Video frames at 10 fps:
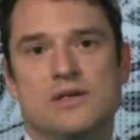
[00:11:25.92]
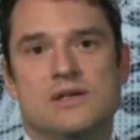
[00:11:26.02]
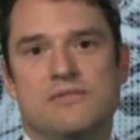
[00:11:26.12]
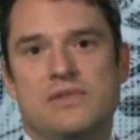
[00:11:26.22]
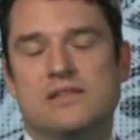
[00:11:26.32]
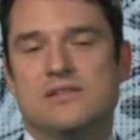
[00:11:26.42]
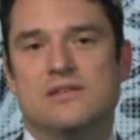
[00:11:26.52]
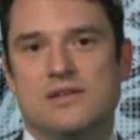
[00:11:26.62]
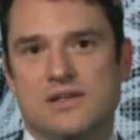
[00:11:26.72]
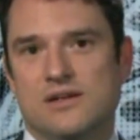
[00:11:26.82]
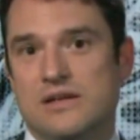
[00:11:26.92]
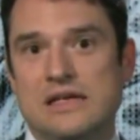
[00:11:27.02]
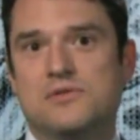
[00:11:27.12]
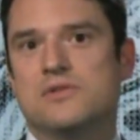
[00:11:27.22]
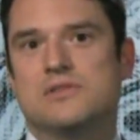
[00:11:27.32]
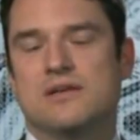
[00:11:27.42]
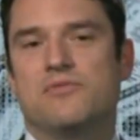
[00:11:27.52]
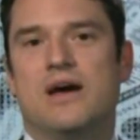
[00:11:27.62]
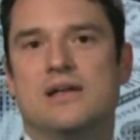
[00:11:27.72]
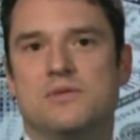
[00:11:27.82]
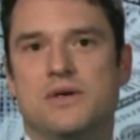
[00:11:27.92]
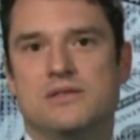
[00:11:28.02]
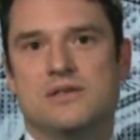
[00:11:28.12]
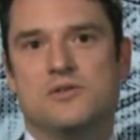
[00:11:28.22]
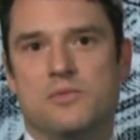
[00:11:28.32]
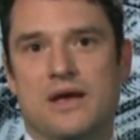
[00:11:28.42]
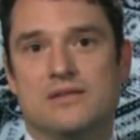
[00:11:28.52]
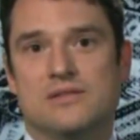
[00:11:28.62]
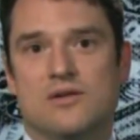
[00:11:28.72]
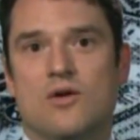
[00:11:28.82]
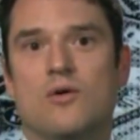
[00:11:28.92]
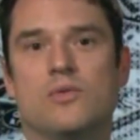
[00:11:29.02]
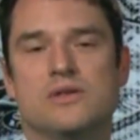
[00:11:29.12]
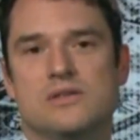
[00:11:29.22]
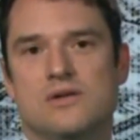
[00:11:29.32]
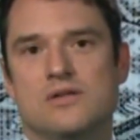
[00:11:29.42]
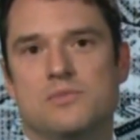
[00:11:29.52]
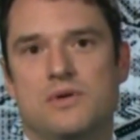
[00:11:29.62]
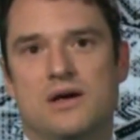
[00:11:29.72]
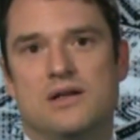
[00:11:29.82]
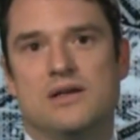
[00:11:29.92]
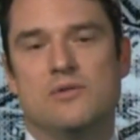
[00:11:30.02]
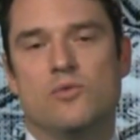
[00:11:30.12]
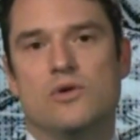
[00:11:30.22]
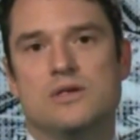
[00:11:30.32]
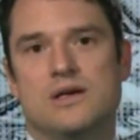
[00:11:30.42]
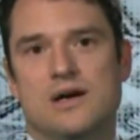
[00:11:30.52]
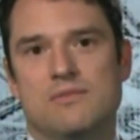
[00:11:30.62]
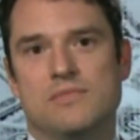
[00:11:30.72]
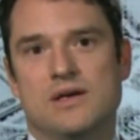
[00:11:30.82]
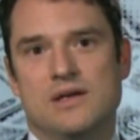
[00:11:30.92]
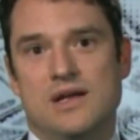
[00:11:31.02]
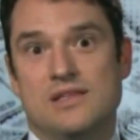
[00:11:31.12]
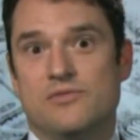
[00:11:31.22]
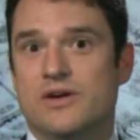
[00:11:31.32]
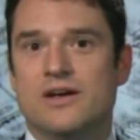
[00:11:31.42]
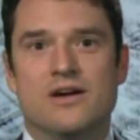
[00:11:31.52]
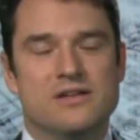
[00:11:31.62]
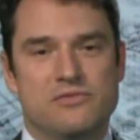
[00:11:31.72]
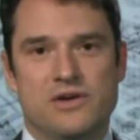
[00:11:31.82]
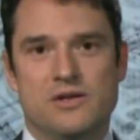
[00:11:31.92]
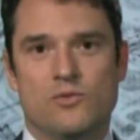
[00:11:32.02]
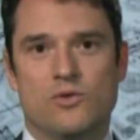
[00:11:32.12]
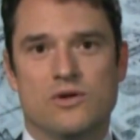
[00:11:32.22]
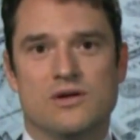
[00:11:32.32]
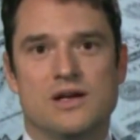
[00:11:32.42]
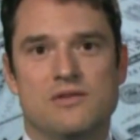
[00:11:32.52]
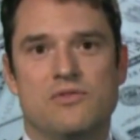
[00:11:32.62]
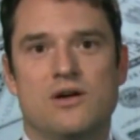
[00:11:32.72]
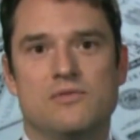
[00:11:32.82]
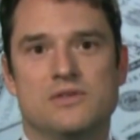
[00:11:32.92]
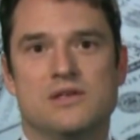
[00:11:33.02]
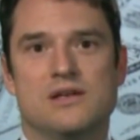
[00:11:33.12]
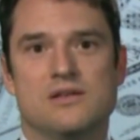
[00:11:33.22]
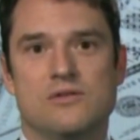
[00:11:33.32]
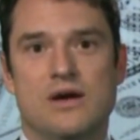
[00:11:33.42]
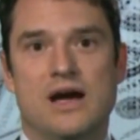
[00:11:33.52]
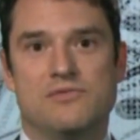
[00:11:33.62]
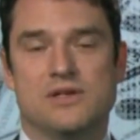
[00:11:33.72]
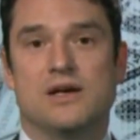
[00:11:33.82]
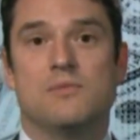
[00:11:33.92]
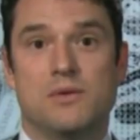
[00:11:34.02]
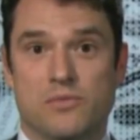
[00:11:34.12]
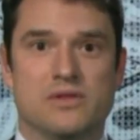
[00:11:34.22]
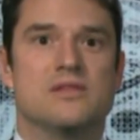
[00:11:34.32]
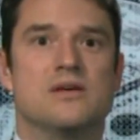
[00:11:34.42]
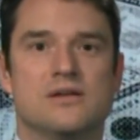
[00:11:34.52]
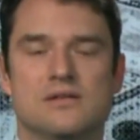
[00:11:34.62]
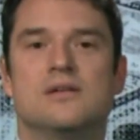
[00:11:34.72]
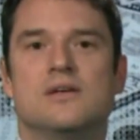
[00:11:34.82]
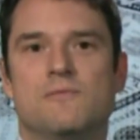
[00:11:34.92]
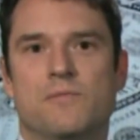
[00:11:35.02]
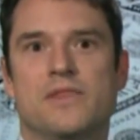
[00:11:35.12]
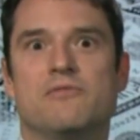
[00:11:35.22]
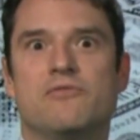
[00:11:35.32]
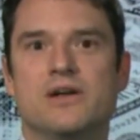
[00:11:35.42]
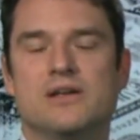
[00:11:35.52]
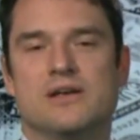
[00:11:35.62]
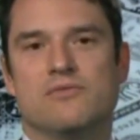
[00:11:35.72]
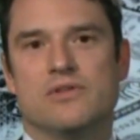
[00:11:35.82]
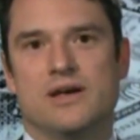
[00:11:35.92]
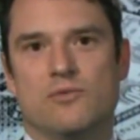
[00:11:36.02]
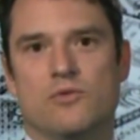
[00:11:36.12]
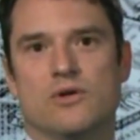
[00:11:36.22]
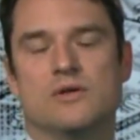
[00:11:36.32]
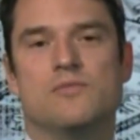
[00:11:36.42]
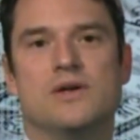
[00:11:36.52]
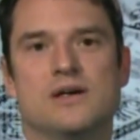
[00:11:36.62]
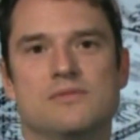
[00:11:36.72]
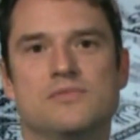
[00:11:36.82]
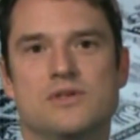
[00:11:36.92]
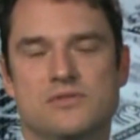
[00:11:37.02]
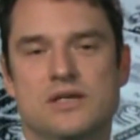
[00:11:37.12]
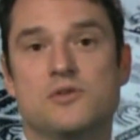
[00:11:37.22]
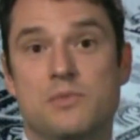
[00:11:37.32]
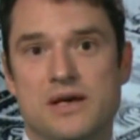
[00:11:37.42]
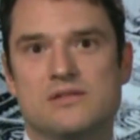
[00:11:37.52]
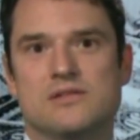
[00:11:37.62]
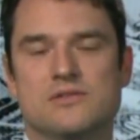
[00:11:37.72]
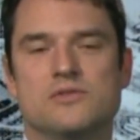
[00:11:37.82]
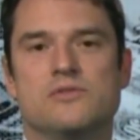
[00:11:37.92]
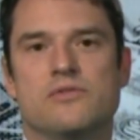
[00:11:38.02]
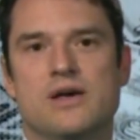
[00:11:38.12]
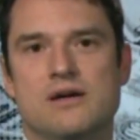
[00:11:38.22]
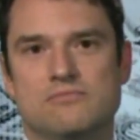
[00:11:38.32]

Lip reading: that's an interesting fact about central banks. They're always called upon in wartime. It's very hard to fight a war if all of a sudden you have to come up with the funding for that war. So central banks are used for that.